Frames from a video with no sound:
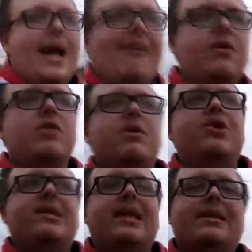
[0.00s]
Haven't took my
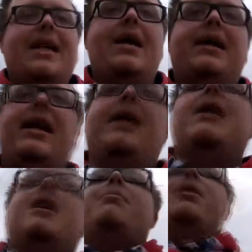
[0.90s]
tree stands down yet,
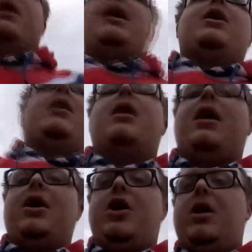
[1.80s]
but I
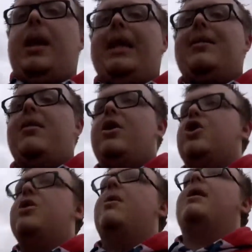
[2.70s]

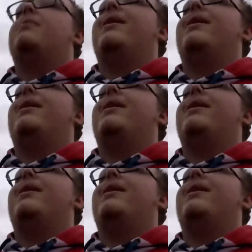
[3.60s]
usually like to